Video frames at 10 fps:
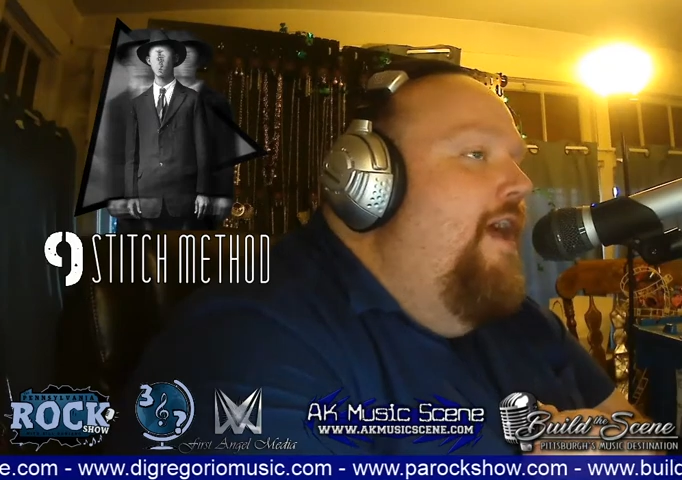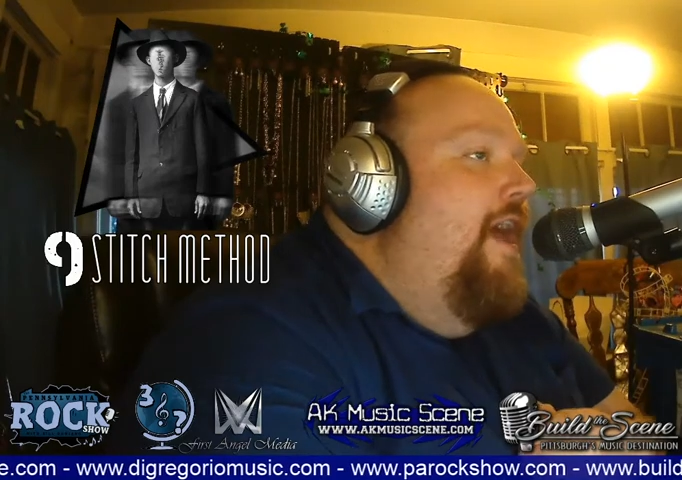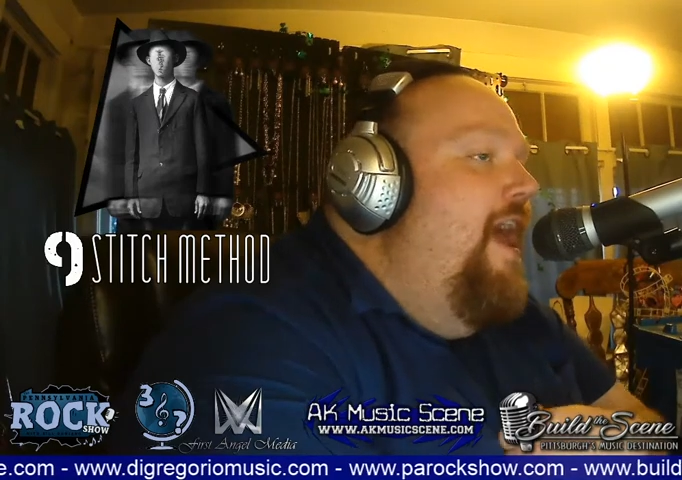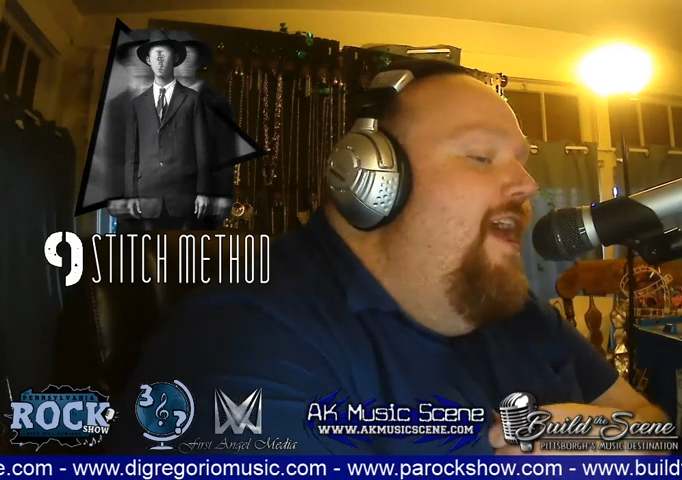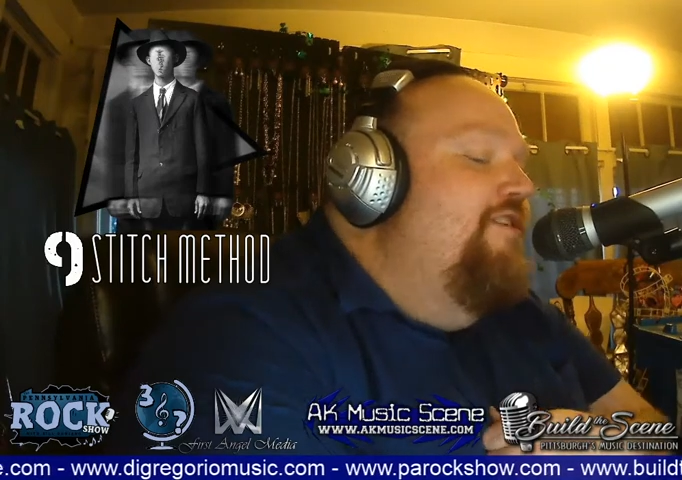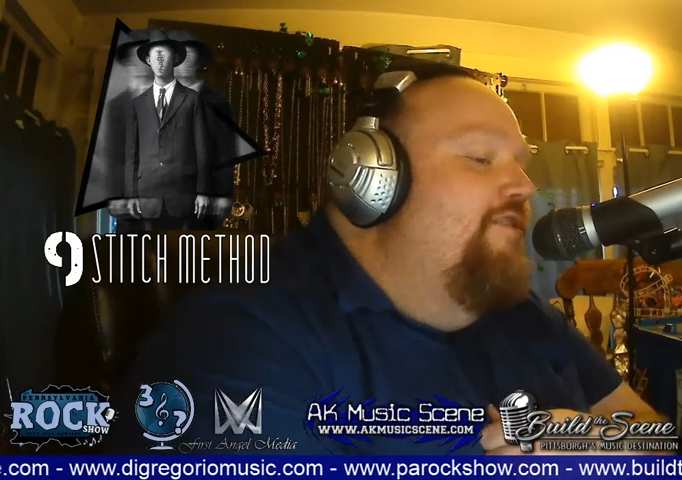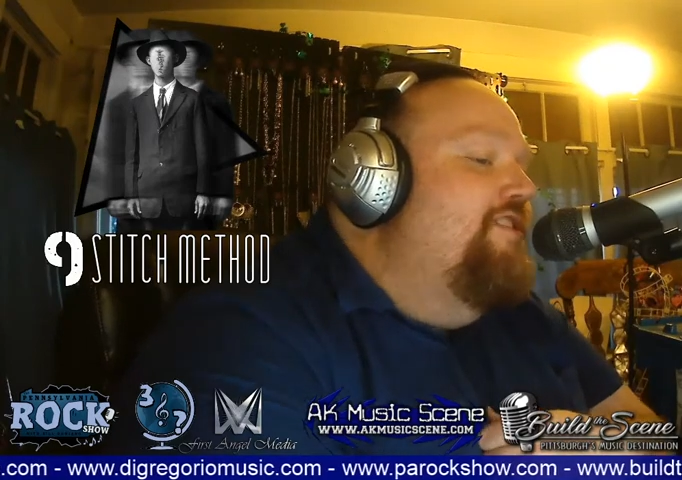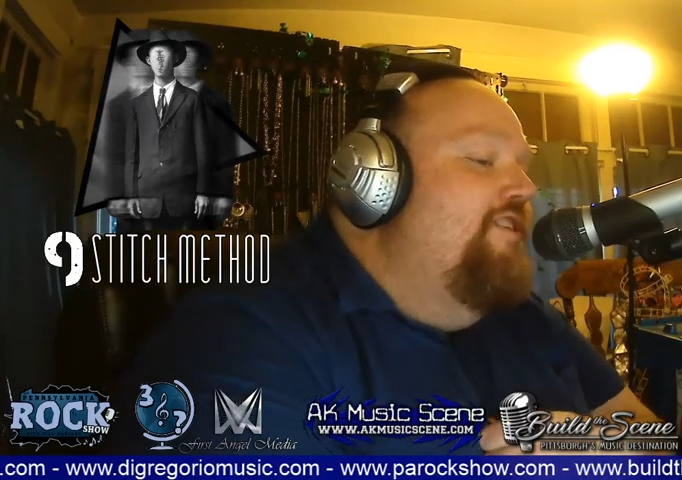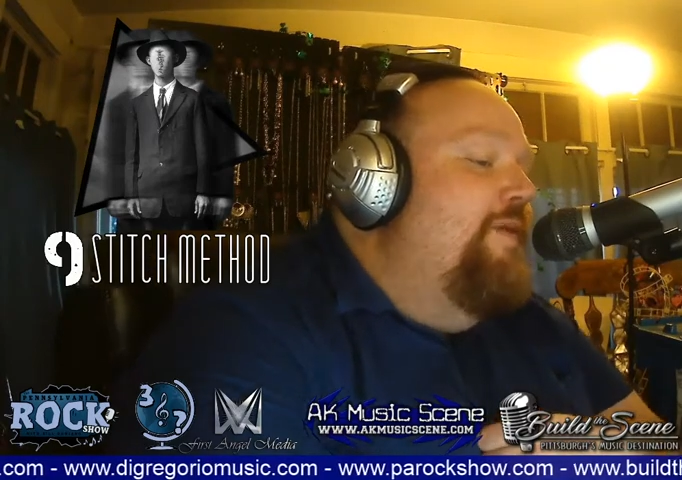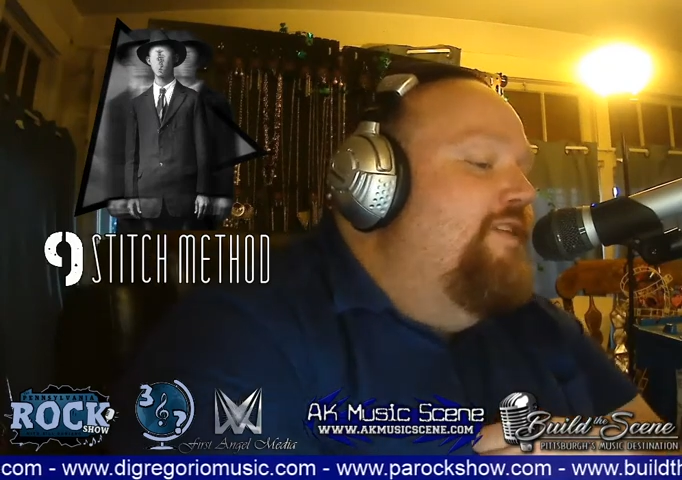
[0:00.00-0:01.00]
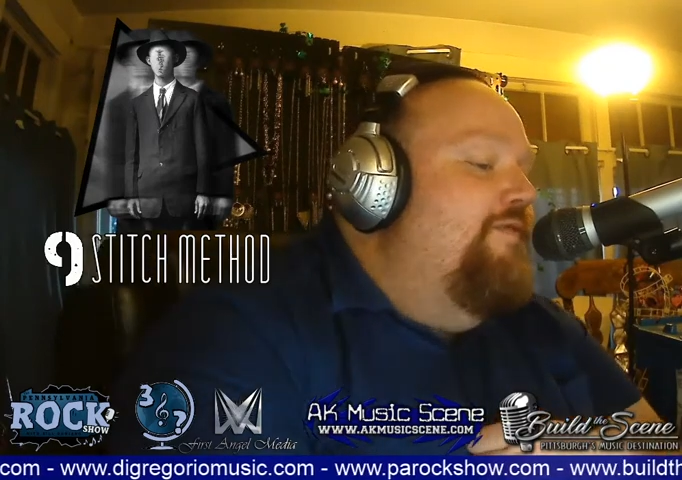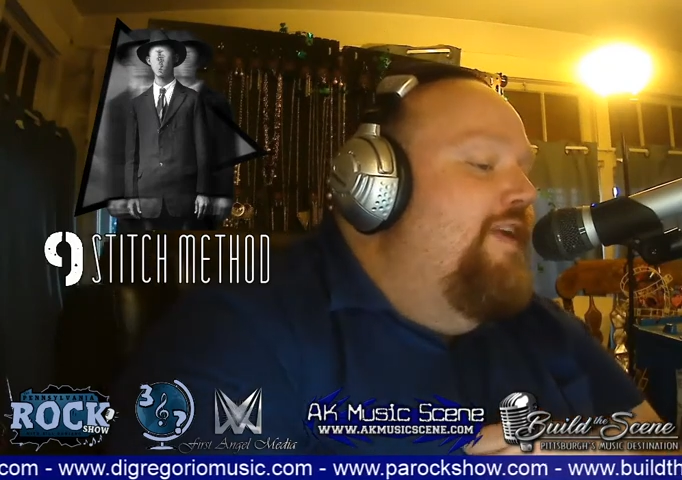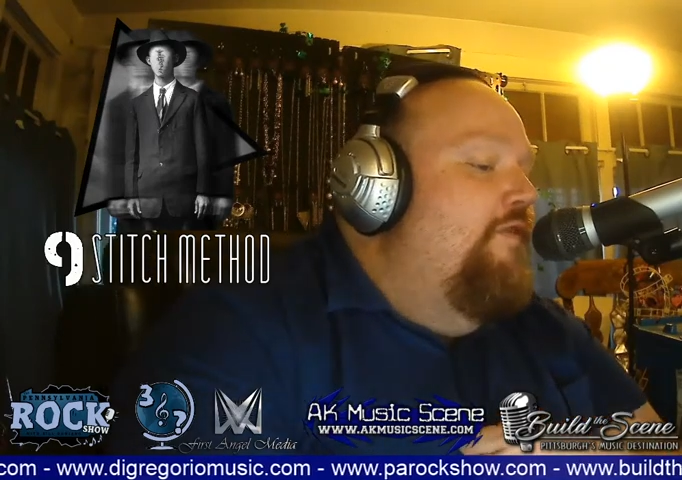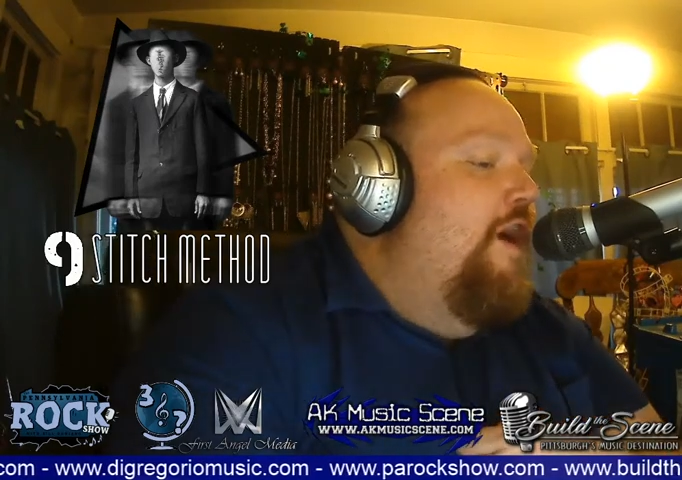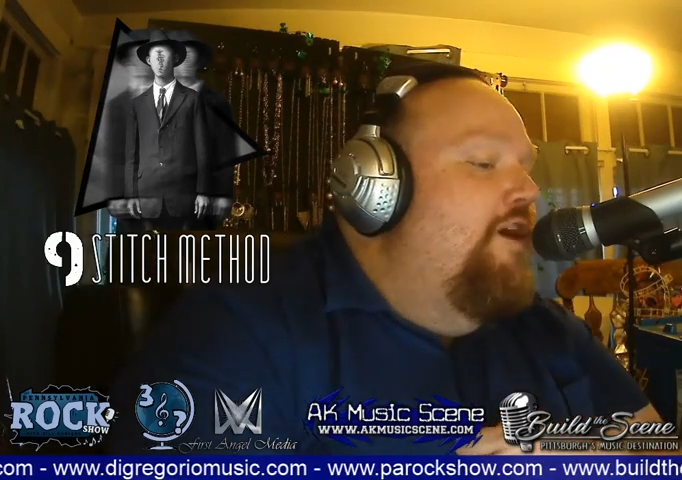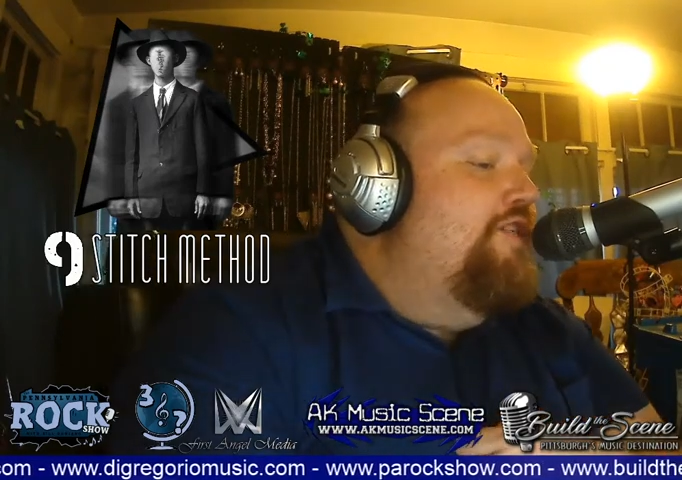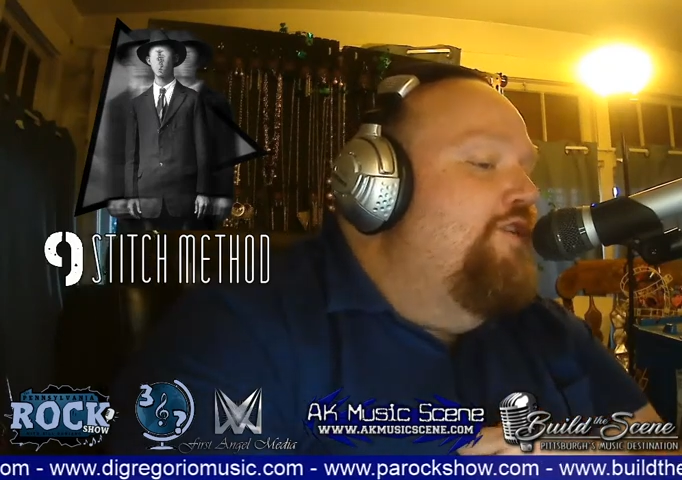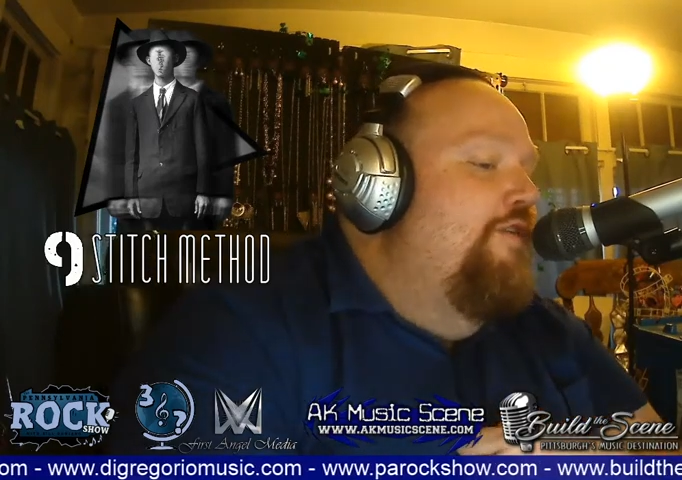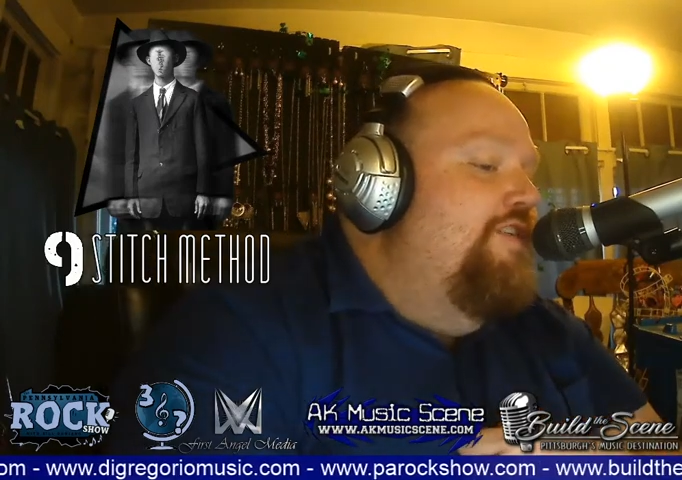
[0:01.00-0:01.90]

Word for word: Hey, you're listening to the Pennsylvania Rock Show,